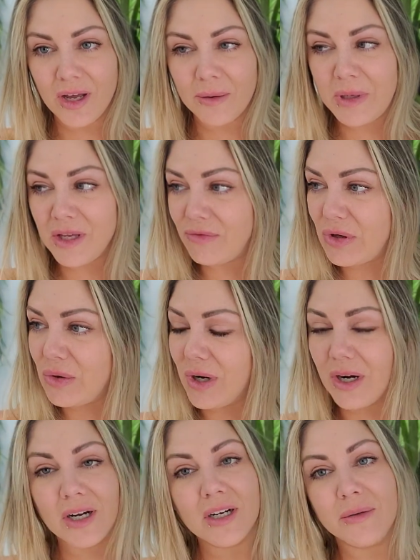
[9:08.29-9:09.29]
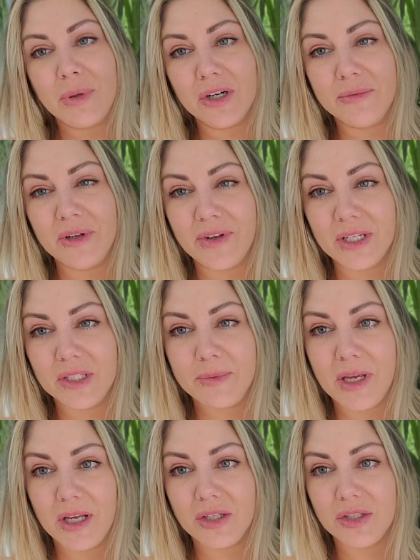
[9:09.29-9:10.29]
um, if you are a part of my fans
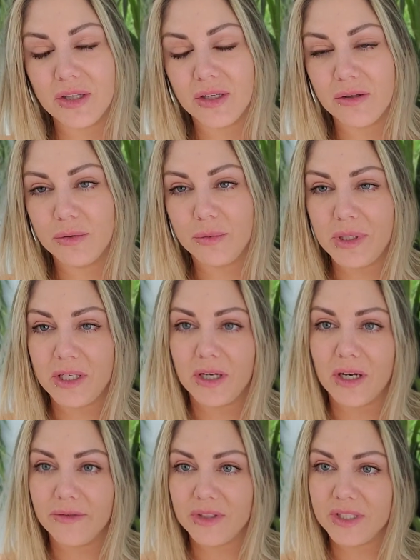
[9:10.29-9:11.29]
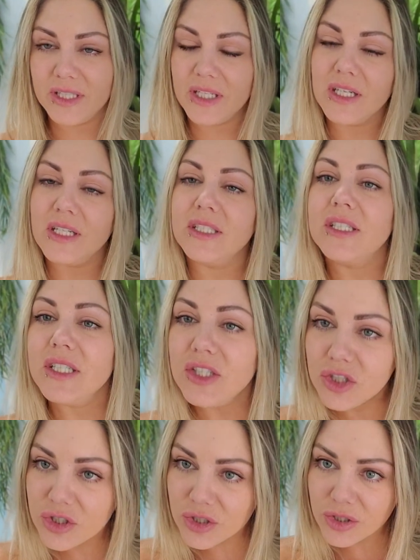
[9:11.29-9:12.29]
page, there will be obviously
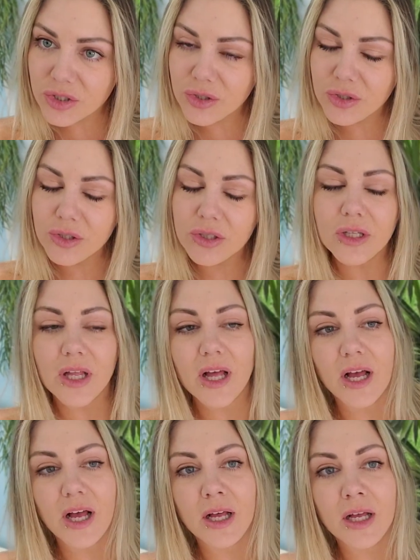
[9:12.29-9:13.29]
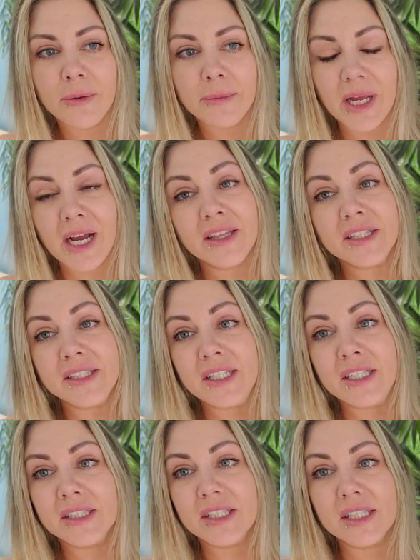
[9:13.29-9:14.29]
additional um, behind the
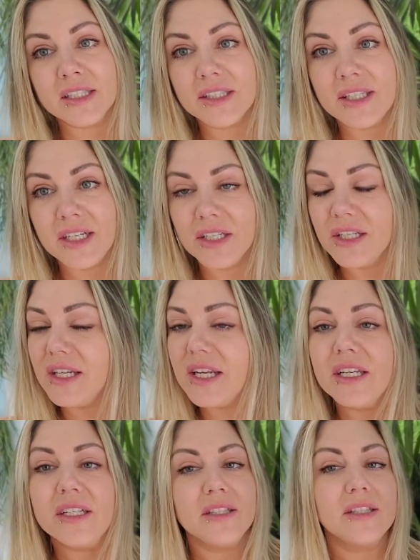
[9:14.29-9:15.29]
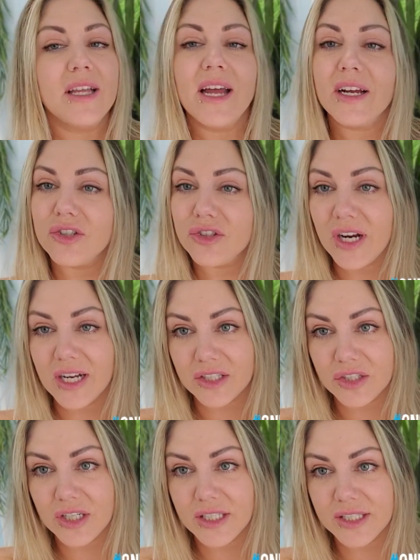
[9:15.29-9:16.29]
scenes extended extra
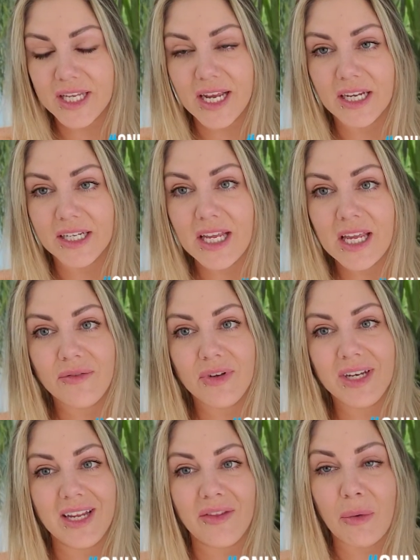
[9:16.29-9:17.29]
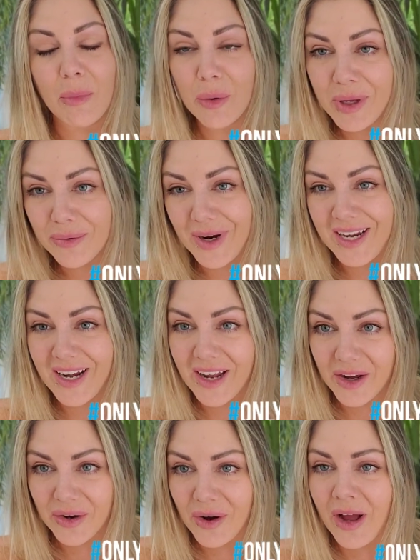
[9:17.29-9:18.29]
extras. And even in the moment right
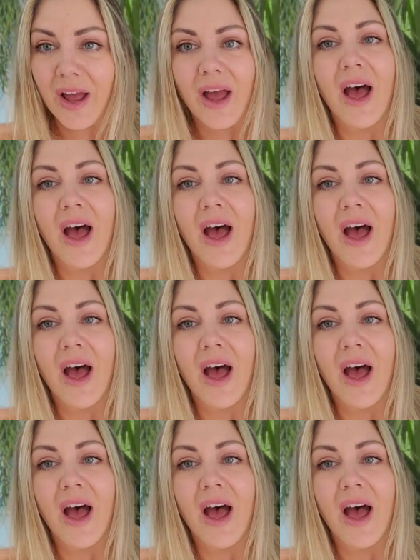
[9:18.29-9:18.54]
now,